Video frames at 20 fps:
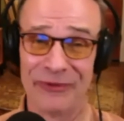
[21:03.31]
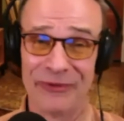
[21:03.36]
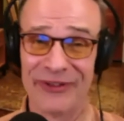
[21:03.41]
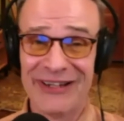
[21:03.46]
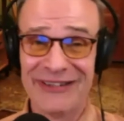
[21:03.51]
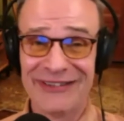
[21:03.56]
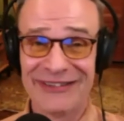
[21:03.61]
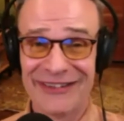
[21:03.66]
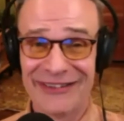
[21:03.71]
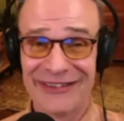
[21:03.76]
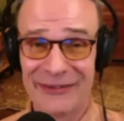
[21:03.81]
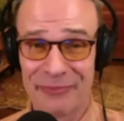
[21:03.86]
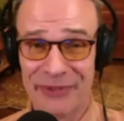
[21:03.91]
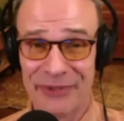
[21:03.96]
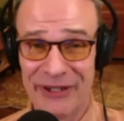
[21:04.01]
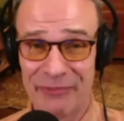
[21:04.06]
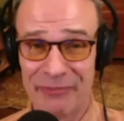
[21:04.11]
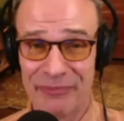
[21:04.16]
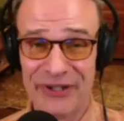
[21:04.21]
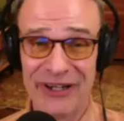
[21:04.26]
These are the
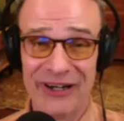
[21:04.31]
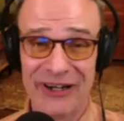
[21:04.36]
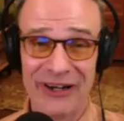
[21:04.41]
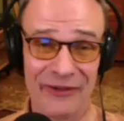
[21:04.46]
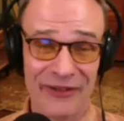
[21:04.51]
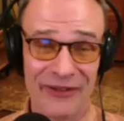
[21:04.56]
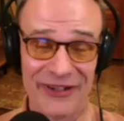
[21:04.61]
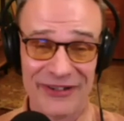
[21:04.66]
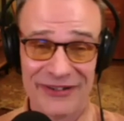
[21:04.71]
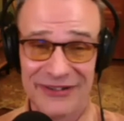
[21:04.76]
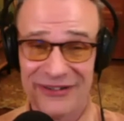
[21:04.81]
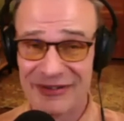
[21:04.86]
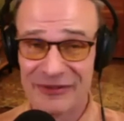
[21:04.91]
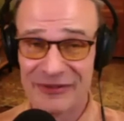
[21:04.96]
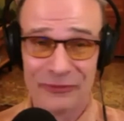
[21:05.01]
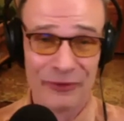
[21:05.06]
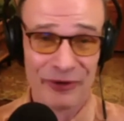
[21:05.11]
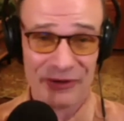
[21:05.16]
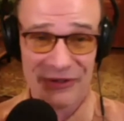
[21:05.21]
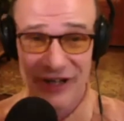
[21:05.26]
people,
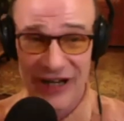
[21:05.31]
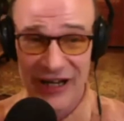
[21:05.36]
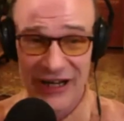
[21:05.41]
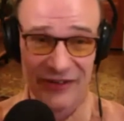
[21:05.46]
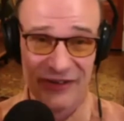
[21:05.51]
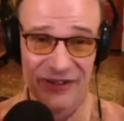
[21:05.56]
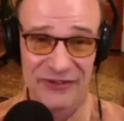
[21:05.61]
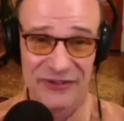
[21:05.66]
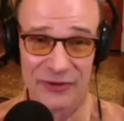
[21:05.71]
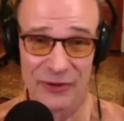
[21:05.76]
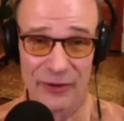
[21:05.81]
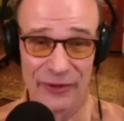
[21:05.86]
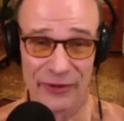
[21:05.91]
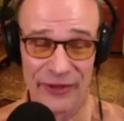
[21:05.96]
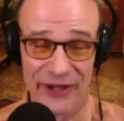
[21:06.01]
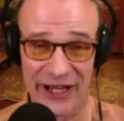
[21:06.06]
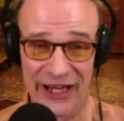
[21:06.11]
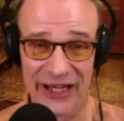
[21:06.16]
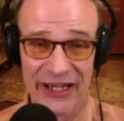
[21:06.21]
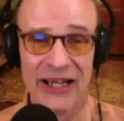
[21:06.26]
we're talking this whole
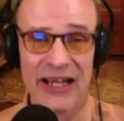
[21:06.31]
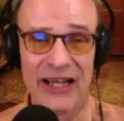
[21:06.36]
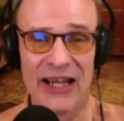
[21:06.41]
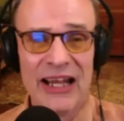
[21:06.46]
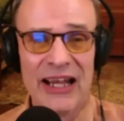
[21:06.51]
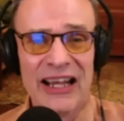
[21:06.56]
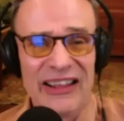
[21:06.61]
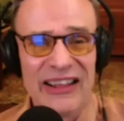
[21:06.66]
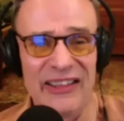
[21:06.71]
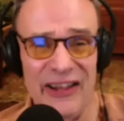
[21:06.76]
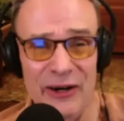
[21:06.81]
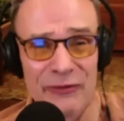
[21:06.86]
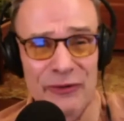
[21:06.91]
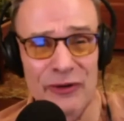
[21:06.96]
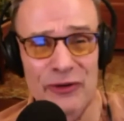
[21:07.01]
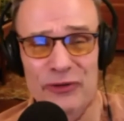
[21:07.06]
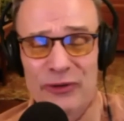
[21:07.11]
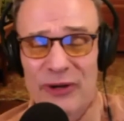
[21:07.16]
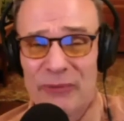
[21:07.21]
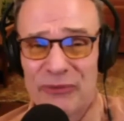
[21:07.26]
thing. They're for
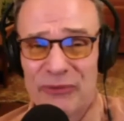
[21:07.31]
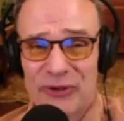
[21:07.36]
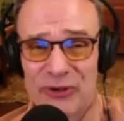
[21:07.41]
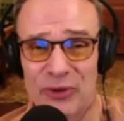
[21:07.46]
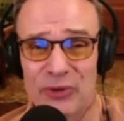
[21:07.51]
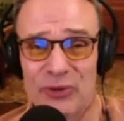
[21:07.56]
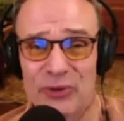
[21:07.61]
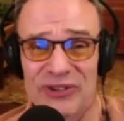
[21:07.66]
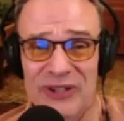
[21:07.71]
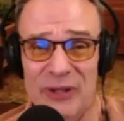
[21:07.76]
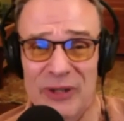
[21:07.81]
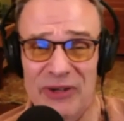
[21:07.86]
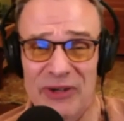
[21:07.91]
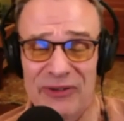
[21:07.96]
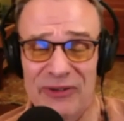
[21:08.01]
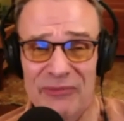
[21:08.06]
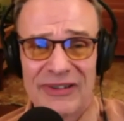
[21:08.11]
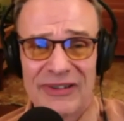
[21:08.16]
Trump too, some of them?